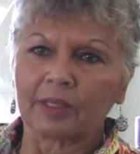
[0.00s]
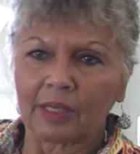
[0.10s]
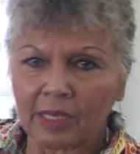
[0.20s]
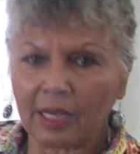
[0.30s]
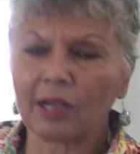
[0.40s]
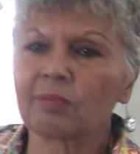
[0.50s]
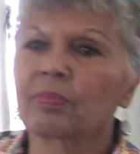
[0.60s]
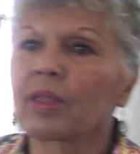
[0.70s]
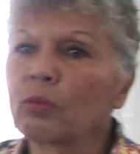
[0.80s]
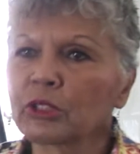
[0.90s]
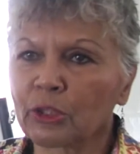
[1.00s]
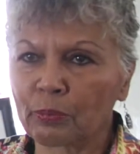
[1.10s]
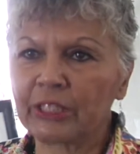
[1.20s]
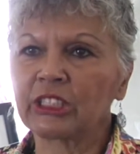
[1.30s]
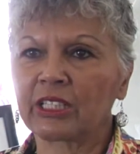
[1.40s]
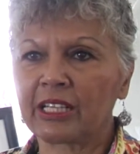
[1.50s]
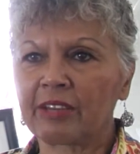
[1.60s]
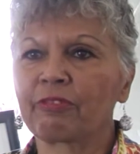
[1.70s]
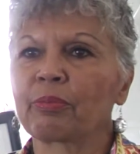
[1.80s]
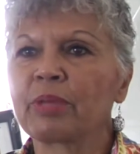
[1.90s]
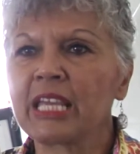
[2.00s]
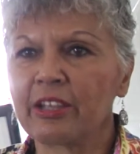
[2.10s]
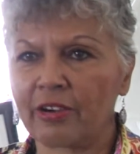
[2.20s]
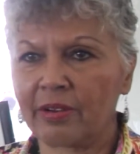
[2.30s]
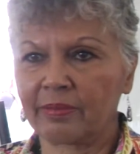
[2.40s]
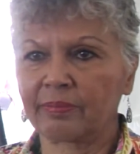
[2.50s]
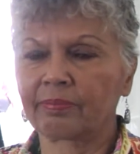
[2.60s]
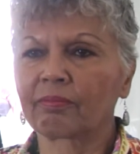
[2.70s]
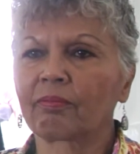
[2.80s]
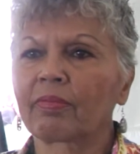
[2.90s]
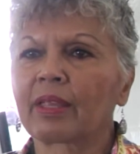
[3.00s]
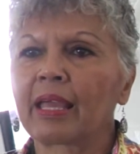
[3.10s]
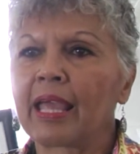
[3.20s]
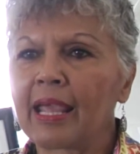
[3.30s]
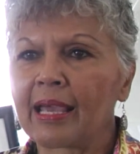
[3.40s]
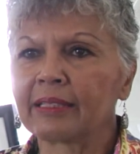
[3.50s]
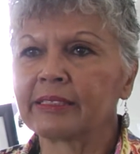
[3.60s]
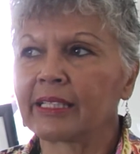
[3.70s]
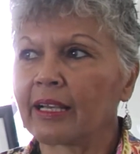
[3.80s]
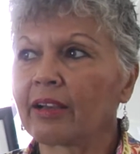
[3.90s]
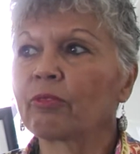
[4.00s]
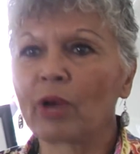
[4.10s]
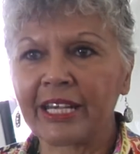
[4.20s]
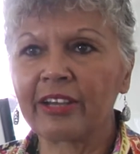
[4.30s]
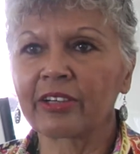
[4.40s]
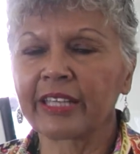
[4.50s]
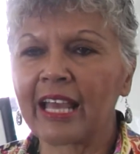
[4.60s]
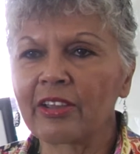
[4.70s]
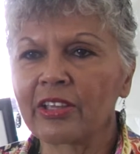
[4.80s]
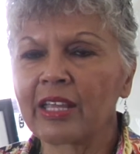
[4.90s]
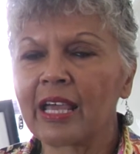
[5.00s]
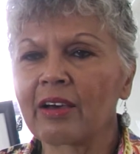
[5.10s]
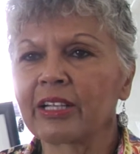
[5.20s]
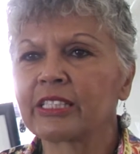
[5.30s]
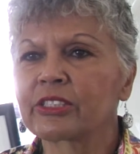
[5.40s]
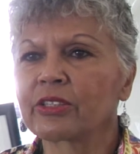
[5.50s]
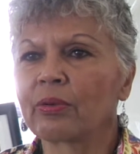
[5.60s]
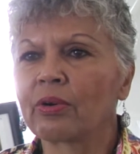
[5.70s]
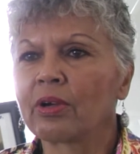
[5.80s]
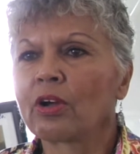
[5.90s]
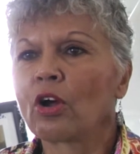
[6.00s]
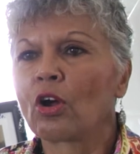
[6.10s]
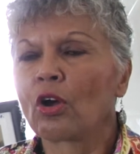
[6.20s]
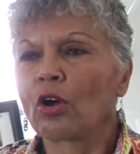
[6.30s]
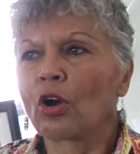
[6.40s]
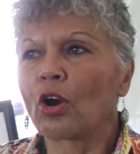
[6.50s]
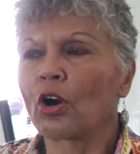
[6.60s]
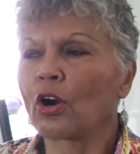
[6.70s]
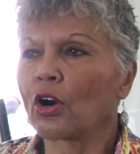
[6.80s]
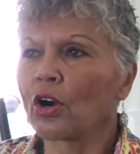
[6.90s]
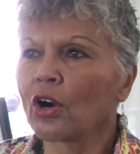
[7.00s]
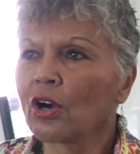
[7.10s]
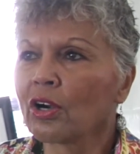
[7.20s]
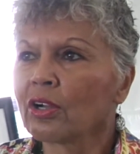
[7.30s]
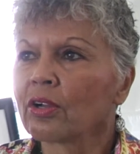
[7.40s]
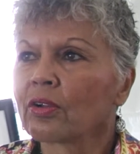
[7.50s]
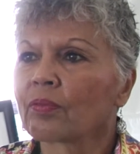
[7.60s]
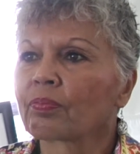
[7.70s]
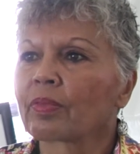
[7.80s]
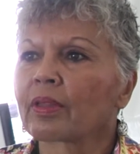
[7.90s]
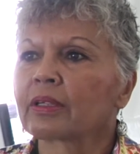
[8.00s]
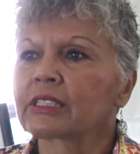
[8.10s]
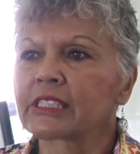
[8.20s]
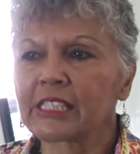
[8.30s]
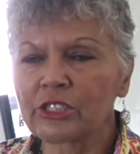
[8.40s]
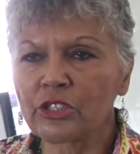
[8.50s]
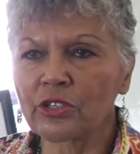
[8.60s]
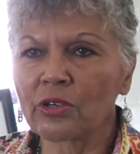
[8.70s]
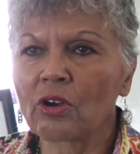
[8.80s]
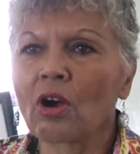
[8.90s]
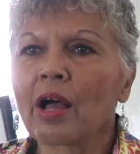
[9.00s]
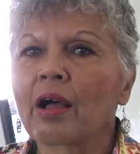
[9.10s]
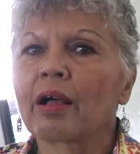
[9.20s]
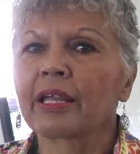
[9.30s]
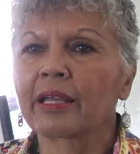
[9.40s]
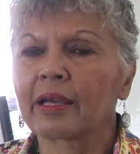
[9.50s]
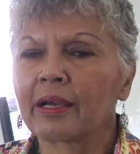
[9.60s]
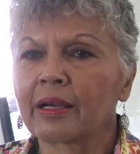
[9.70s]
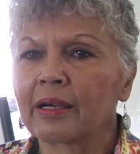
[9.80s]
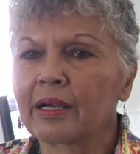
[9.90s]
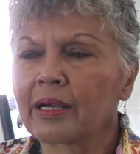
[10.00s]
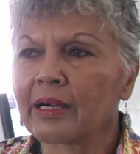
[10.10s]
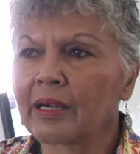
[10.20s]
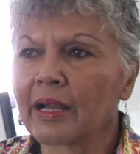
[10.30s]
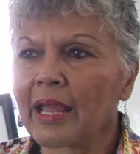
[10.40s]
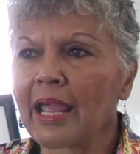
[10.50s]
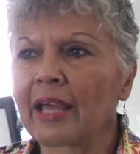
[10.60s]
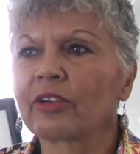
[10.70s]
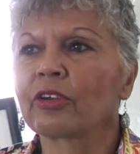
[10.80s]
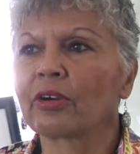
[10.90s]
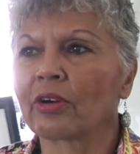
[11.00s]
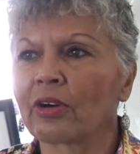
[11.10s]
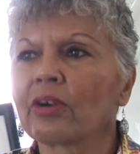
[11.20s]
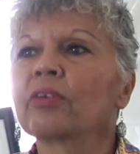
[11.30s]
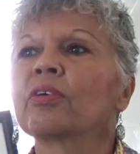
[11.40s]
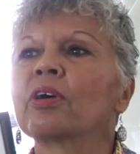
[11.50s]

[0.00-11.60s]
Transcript: was originally from here, and right here in Gallia County. So her sister and her